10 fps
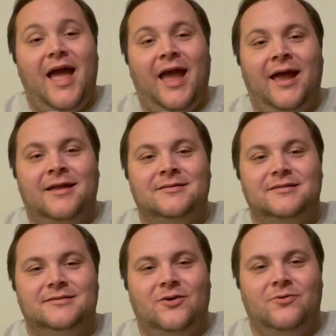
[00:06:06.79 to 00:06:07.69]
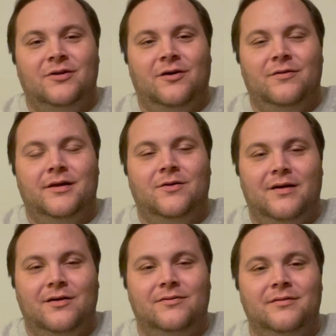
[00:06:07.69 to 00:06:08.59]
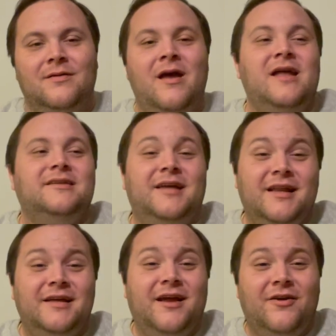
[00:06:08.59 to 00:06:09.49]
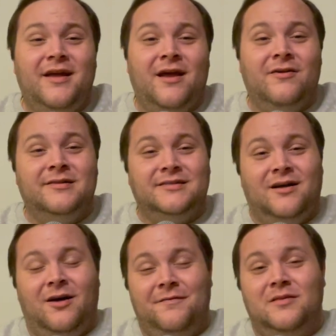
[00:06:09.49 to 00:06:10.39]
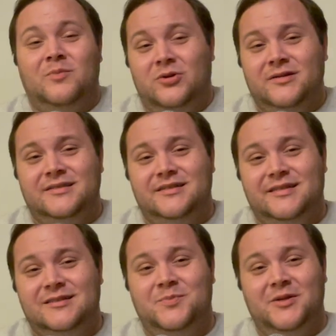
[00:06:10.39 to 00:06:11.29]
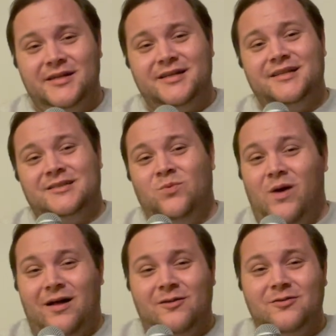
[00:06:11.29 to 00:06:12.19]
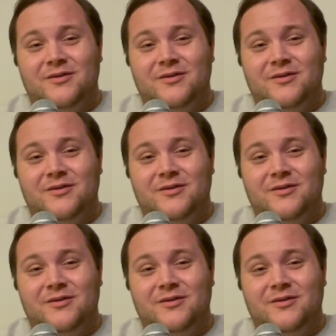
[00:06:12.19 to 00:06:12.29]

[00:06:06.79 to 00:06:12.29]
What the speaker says: And so, you know, they go out. Getting Gary Harris off the books is big as well,